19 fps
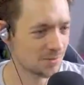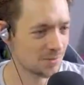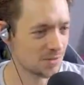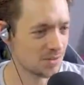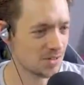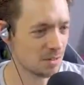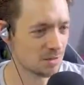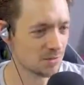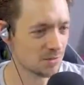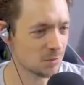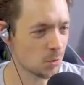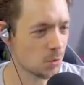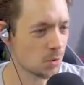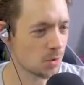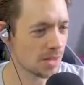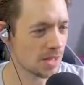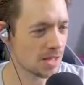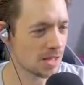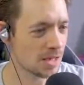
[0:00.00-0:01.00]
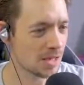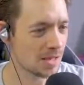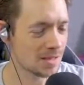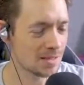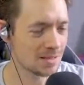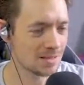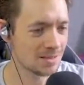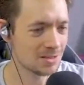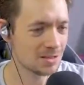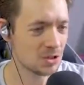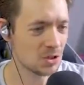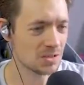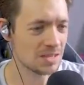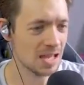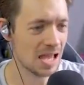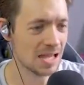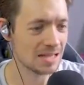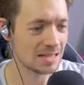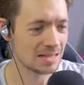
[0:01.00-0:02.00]
74, then uh, it's a good
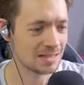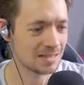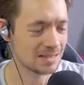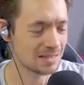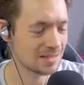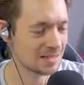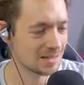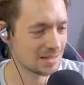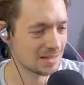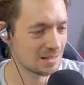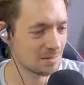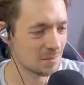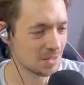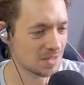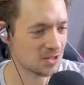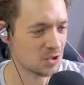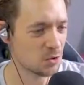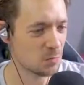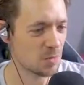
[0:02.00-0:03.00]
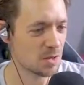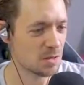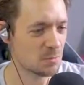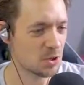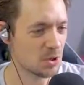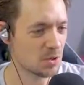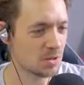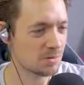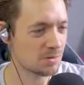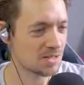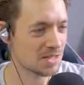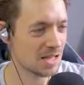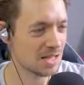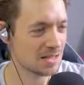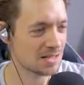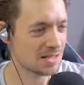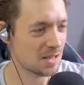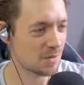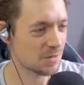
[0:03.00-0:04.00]
day. My supercomputer is uh,
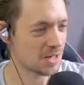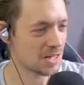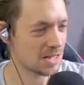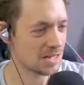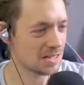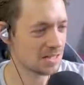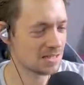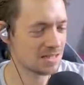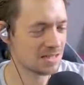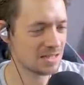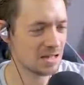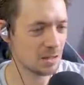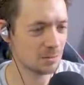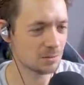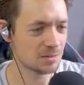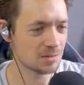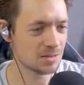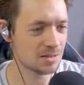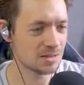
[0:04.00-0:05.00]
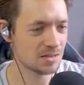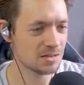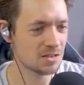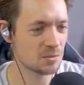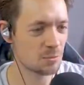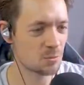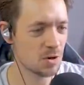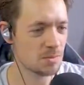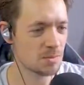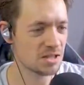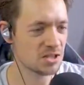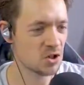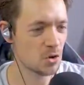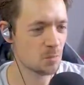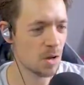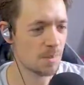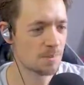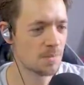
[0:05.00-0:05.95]
definitely still supremely super.